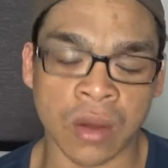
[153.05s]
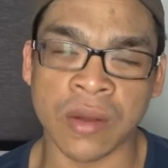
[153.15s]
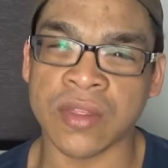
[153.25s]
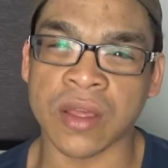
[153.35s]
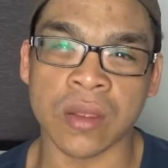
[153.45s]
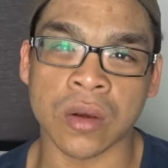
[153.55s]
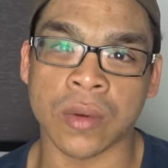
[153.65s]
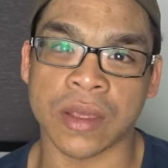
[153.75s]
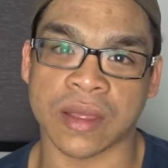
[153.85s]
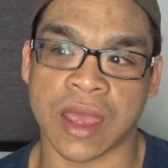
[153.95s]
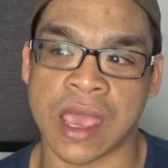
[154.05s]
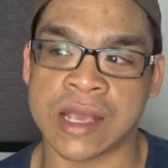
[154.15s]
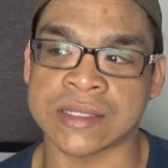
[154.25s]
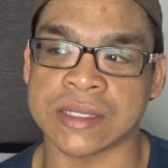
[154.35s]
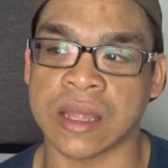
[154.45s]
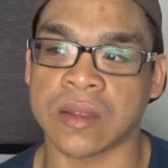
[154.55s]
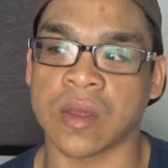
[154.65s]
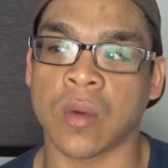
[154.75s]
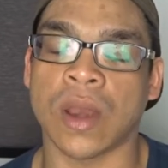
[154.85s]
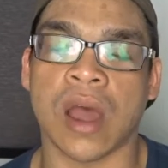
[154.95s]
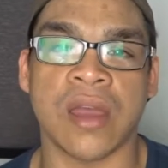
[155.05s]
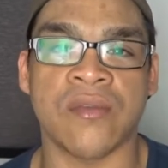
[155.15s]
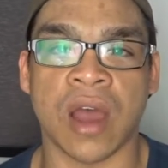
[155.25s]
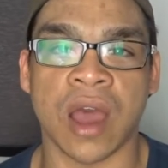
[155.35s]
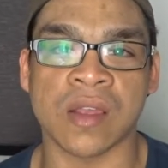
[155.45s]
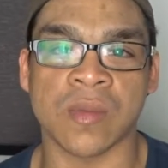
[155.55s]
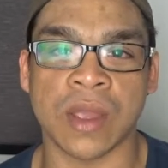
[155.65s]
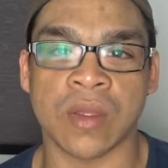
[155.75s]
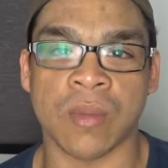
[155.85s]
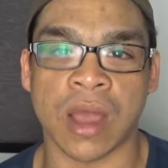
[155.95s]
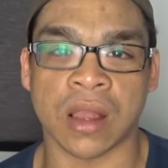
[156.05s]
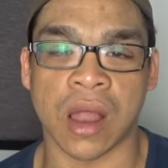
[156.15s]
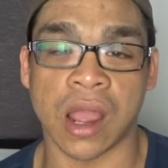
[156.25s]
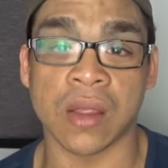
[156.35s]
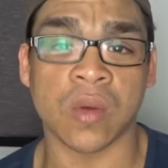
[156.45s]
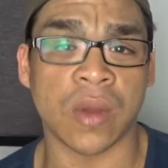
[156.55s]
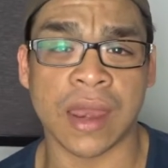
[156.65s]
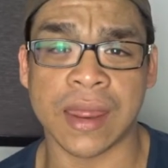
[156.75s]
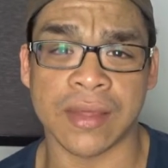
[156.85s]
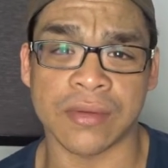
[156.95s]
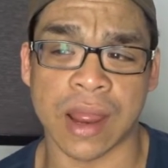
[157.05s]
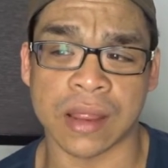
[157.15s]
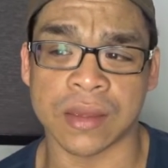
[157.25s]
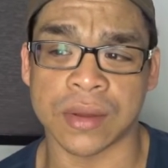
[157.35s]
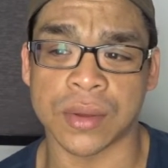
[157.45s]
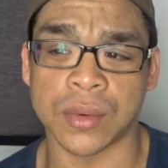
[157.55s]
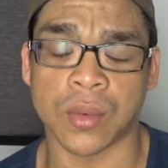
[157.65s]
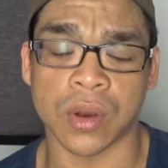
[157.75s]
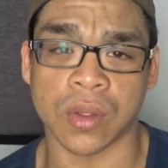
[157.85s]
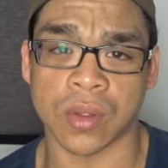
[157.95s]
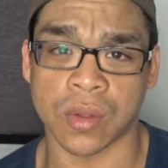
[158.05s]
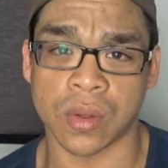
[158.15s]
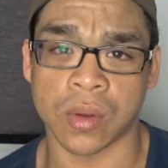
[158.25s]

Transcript: However, that's not always the case, and so whenever I speak to my clients or any other actor who wants to